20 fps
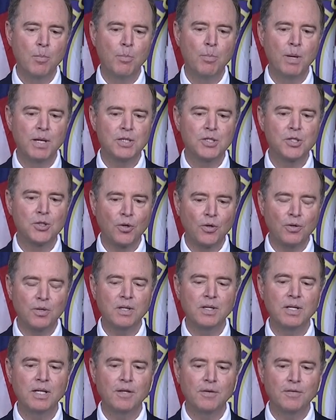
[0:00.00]
But
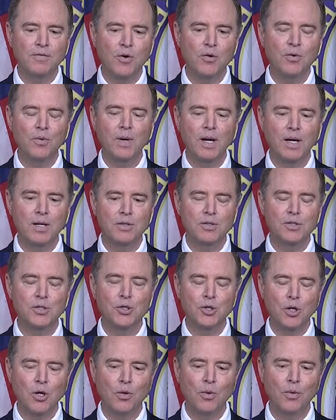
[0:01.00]
certainly the phone records
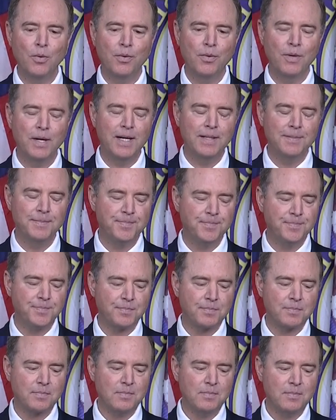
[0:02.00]
show that
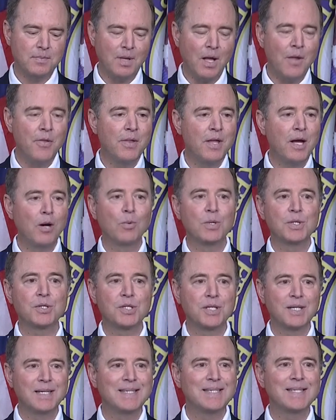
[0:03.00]
there
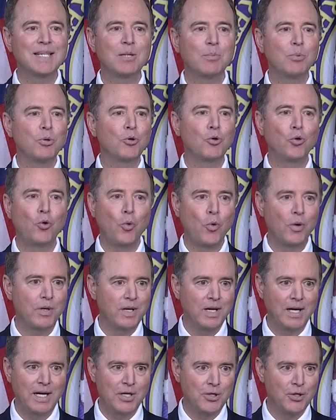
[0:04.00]
was considerable
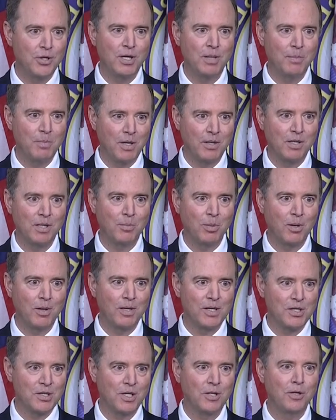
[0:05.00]
coordination among the
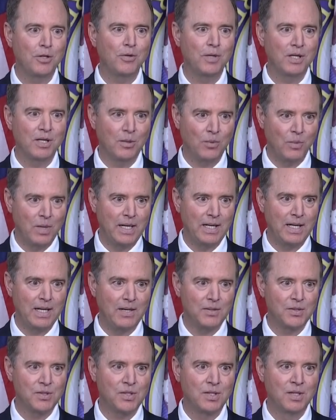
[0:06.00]
parties, including the White
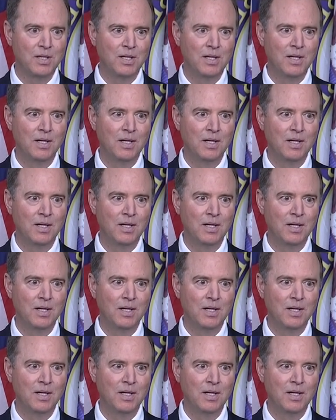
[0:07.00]
House.